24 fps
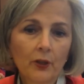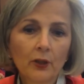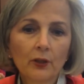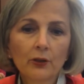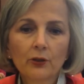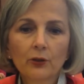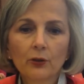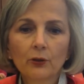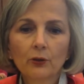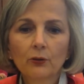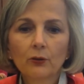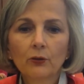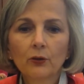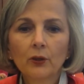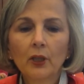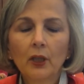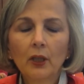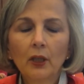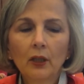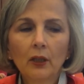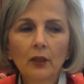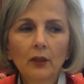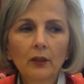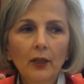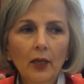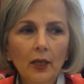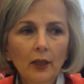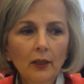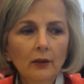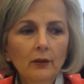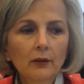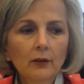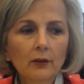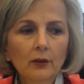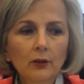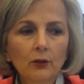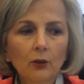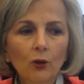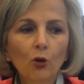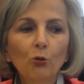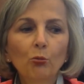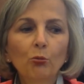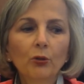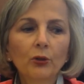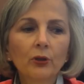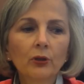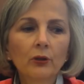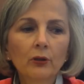So that
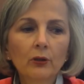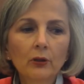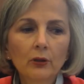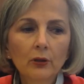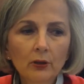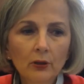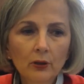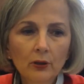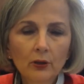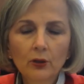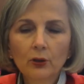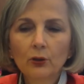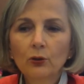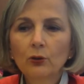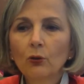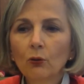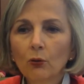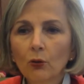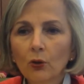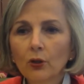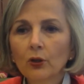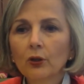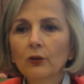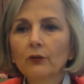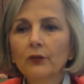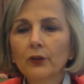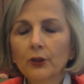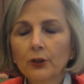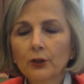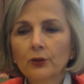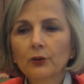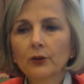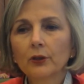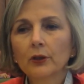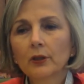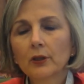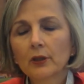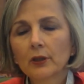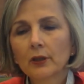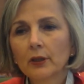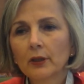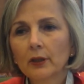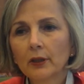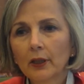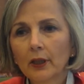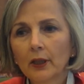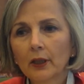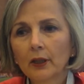opened the door of interest,
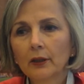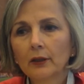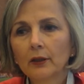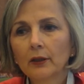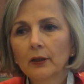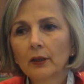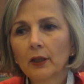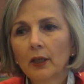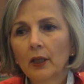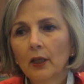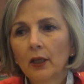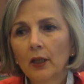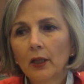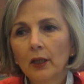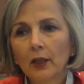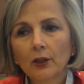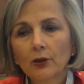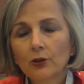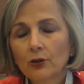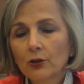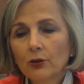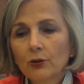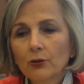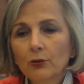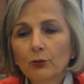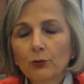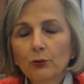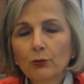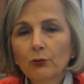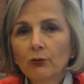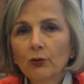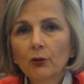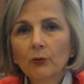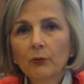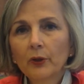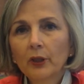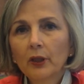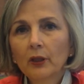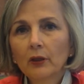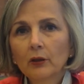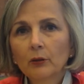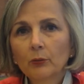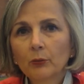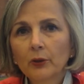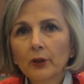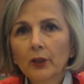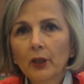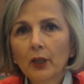and then it just grew from there.
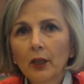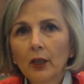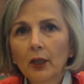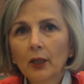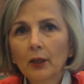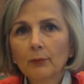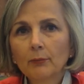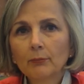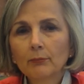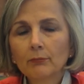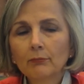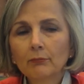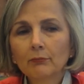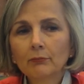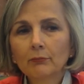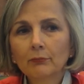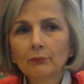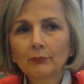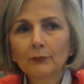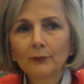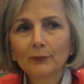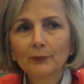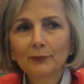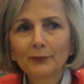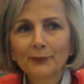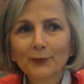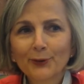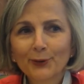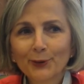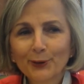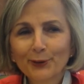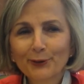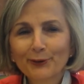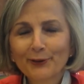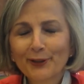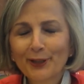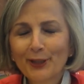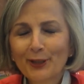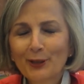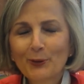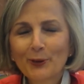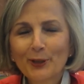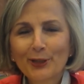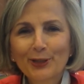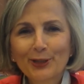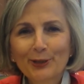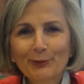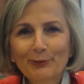It became sort of an
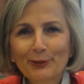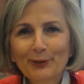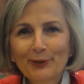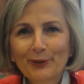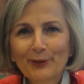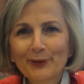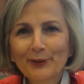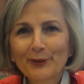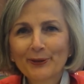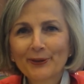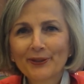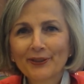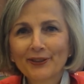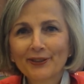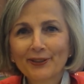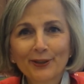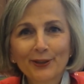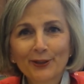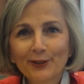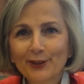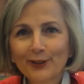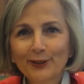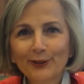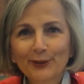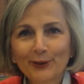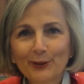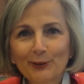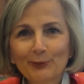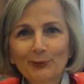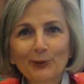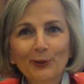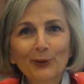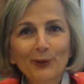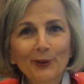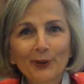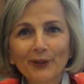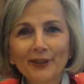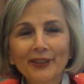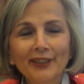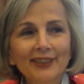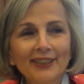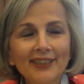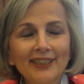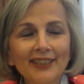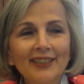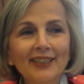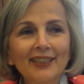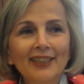unquenchable thirst to, to learn more and
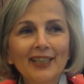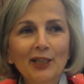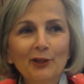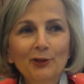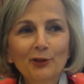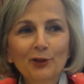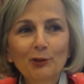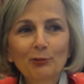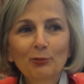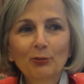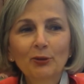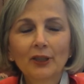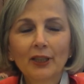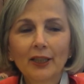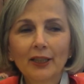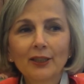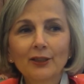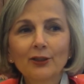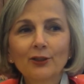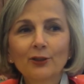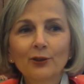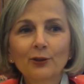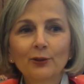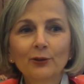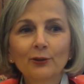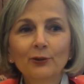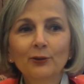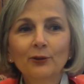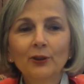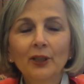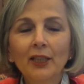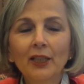to see how it applied to